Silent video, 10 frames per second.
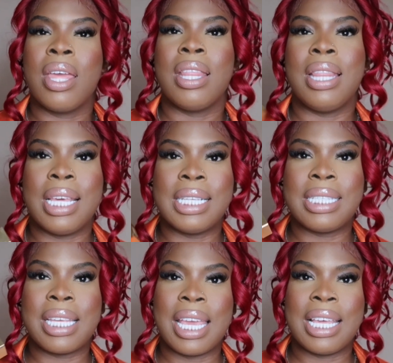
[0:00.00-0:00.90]

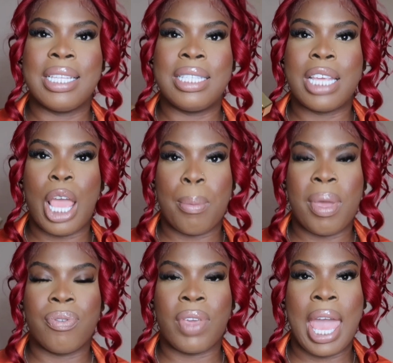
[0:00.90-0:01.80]
this is
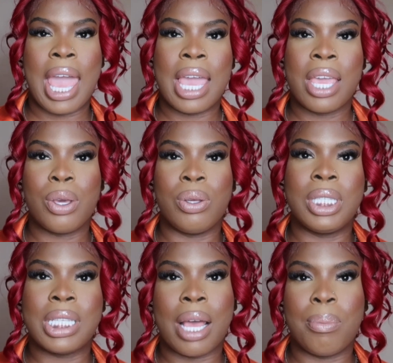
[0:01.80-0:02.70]
MSK
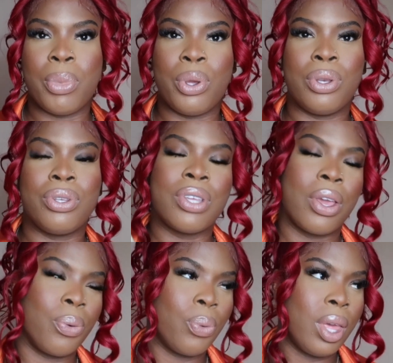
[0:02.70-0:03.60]
Saturn Mood.
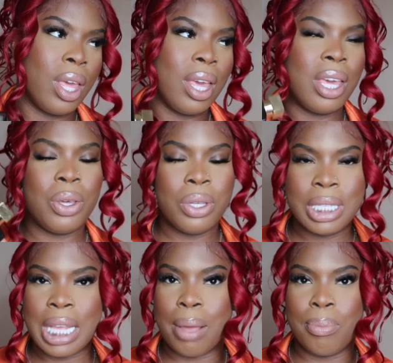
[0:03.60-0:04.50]
So
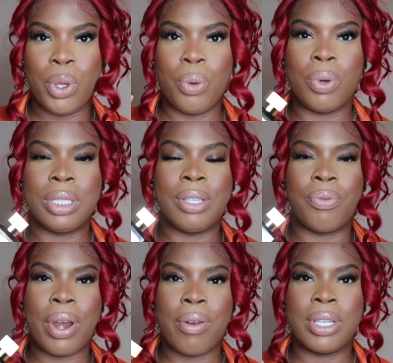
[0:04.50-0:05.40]
Saturn Mood was the
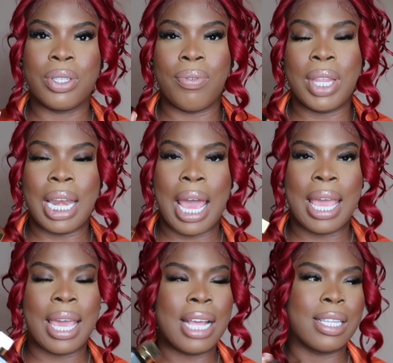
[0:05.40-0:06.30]
fragrance of the
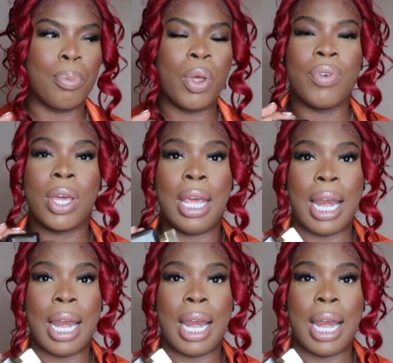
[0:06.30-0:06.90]
night. Guys, I'm not even gonna